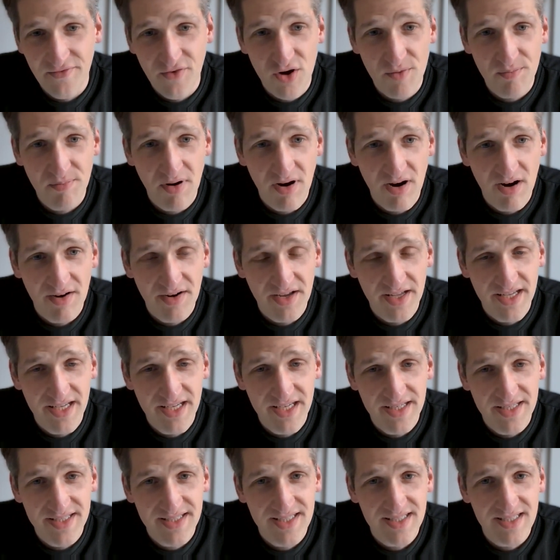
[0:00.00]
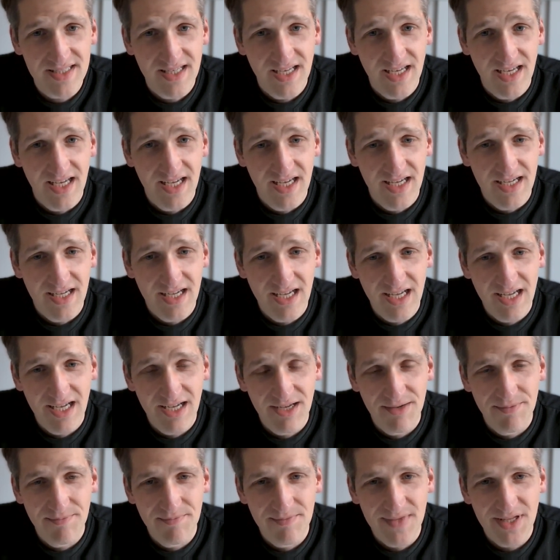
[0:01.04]
part is
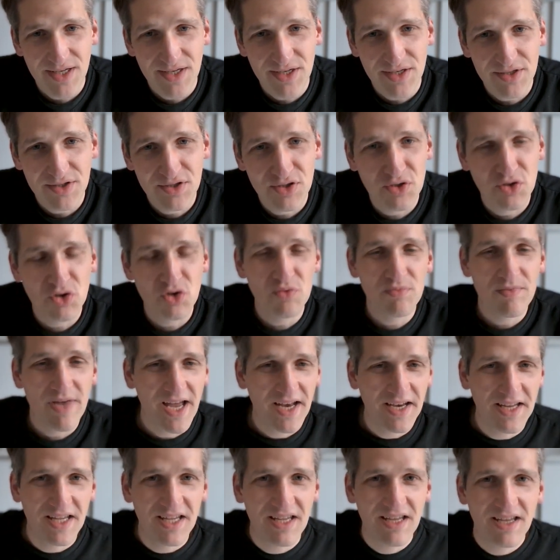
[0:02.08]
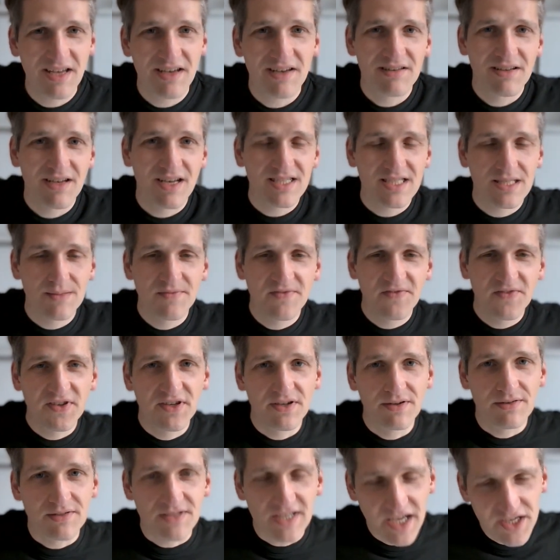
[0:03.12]
too many custom fields.